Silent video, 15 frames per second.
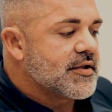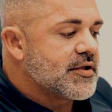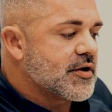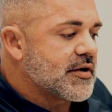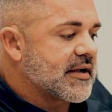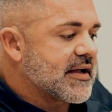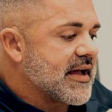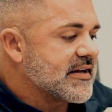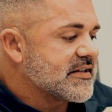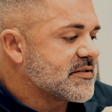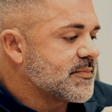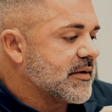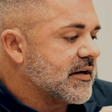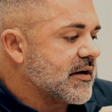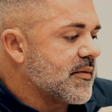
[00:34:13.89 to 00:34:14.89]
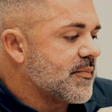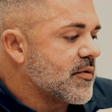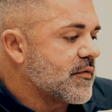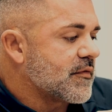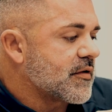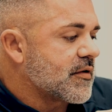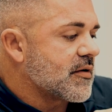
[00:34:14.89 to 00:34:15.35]
you could kind of split it up
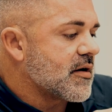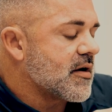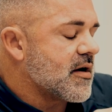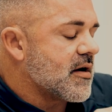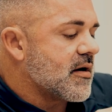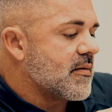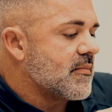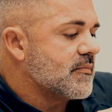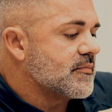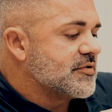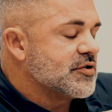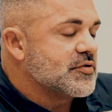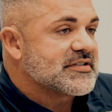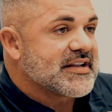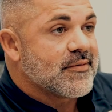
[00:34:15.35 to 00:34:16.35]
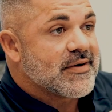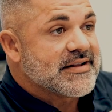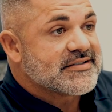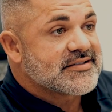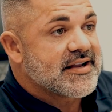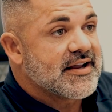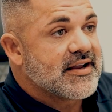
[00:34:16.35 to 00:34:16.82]
over Tuesday,
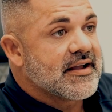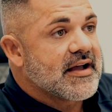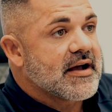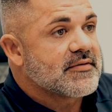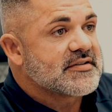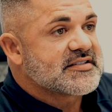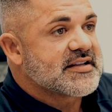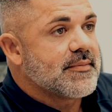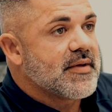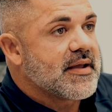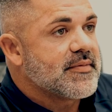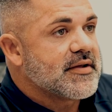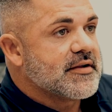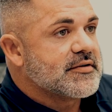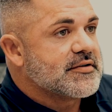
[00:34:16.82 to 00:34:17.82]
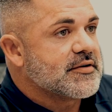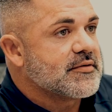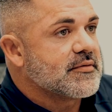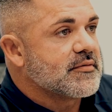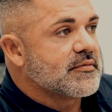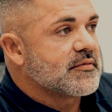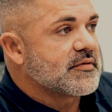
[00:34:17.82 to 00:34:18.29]
Wednesday. I would say maybe you
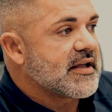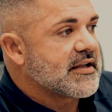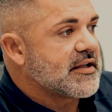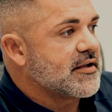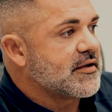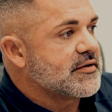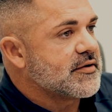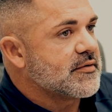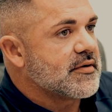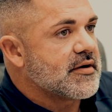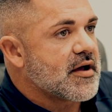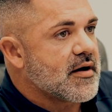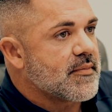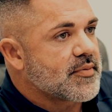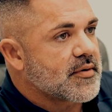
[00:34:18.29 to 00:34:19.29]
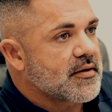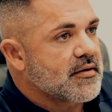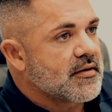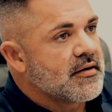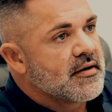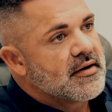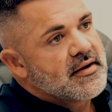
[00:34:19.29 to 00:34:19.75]
do an
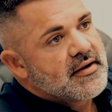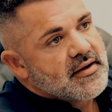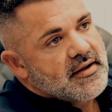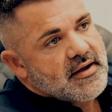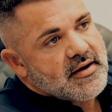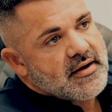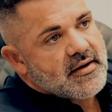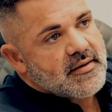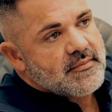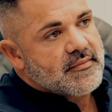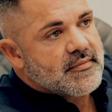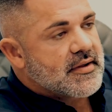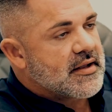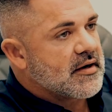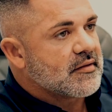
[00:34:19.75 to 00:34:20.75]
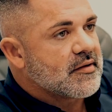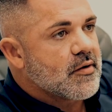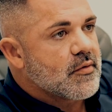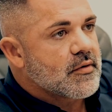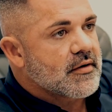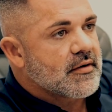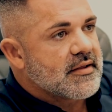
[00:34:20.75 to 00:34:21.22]
upper and a
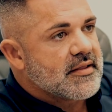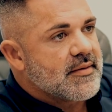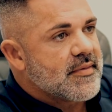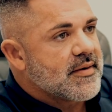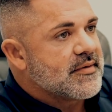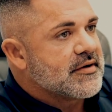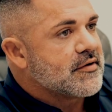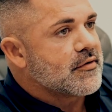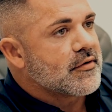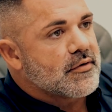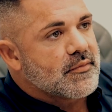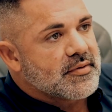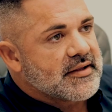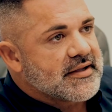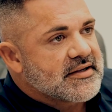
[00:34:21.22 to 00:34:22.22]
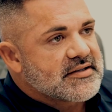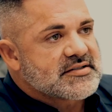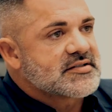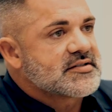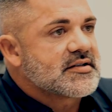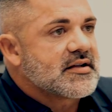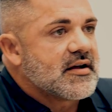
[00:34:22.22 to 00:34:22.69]
lower, and then maybe do your
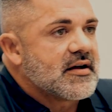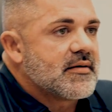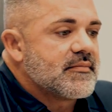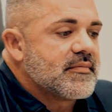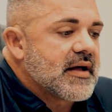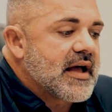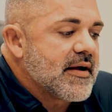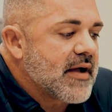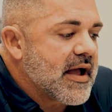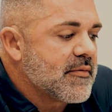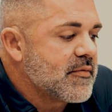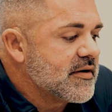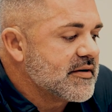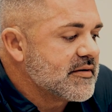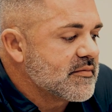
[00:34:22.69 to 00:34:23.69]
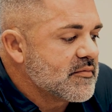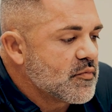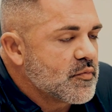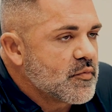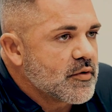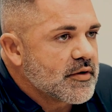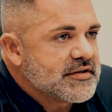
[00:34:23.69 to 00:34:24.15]
obliques. I wouldn't
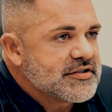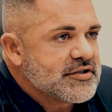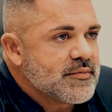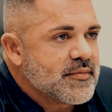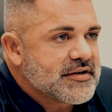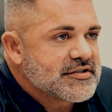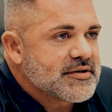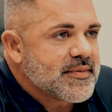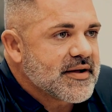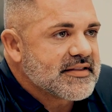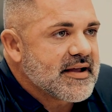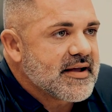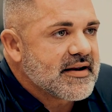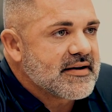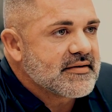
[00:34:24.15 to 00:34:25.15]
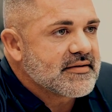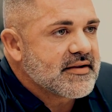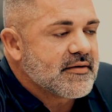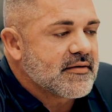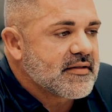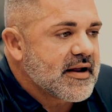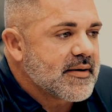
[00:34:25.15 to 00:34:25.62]
worry too much about that.
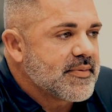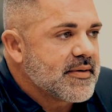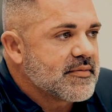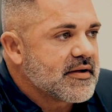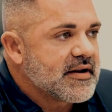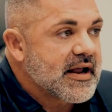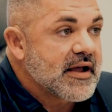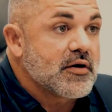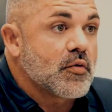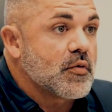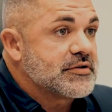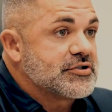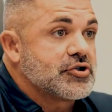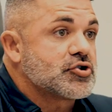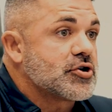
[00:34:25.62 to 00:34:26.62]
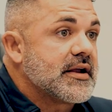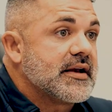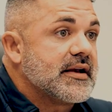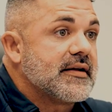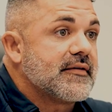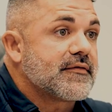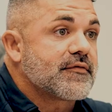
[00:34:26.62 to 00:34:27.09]
You know, a lot of people, and I don't want you training it